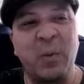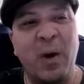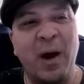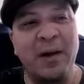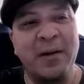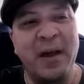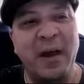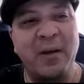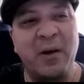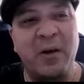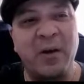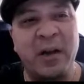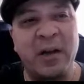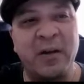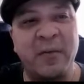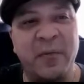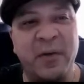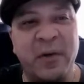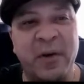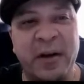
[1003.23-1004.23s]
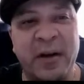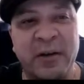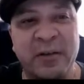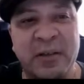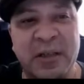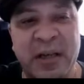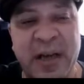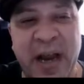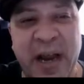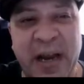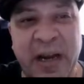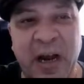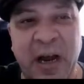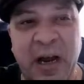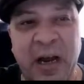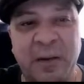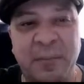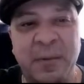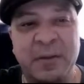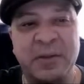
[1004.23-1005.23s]
we wind down our interview here today
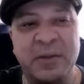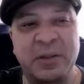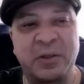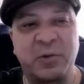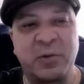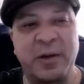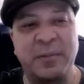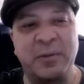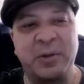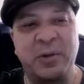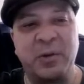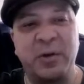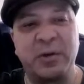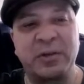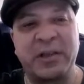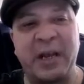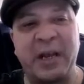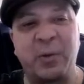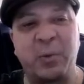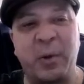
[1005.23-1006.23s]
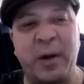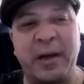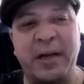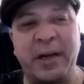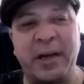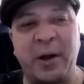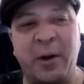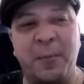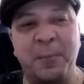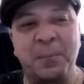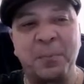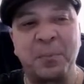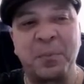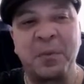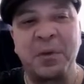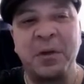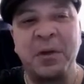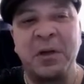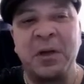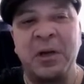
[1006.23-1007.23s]
on Music Dreams USA Radio,
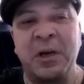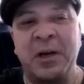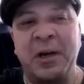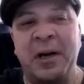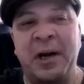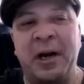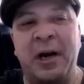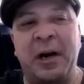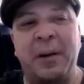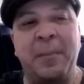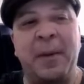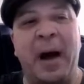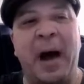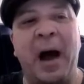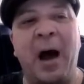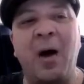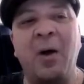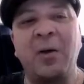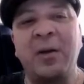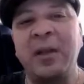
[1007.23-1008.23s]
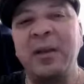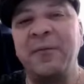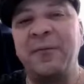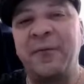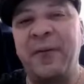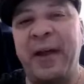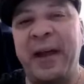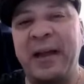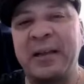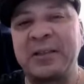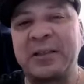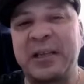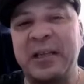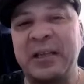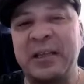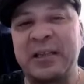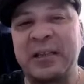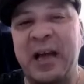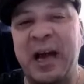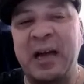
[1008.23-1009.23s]
how can fans get
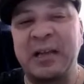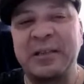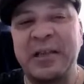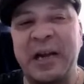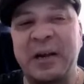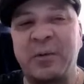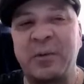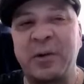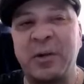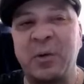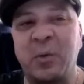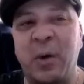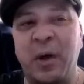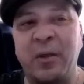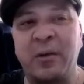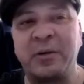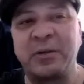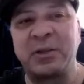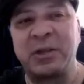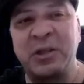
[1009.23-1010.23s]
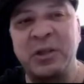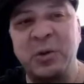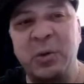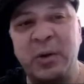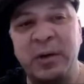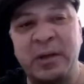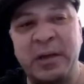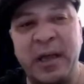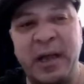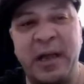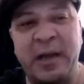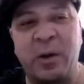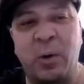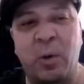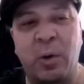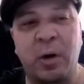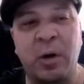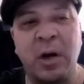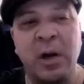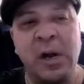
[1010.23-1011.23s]
in contact with you, whether it's to do a gig
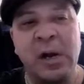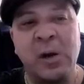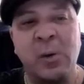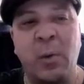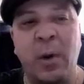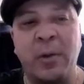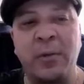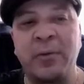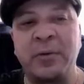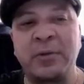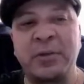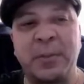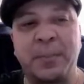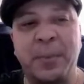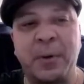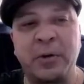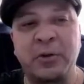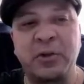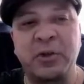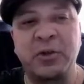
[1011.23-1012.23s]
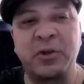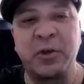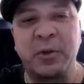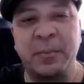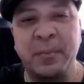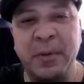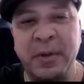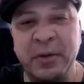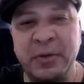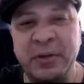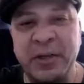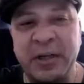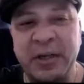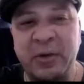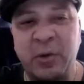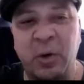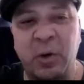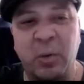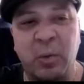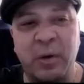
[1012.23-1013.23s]
or whether it's to purchase your
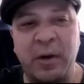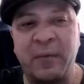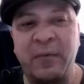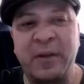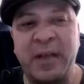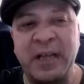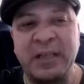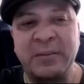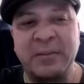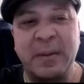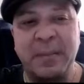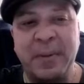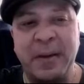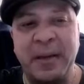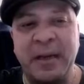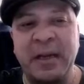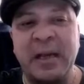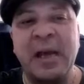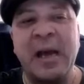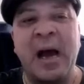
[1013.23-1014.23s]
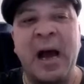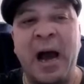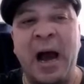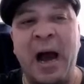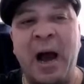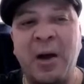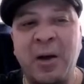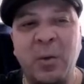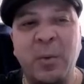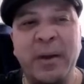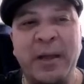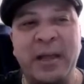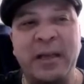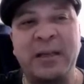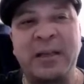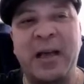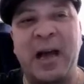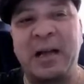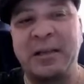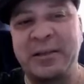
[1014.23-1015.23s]
music or whatever the case may be? How can we get
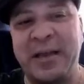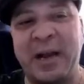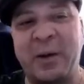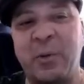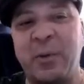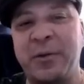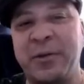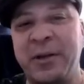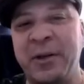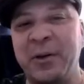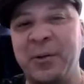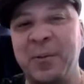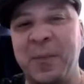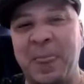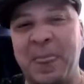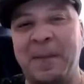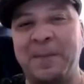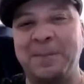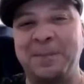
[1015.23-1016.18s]
in contact with you?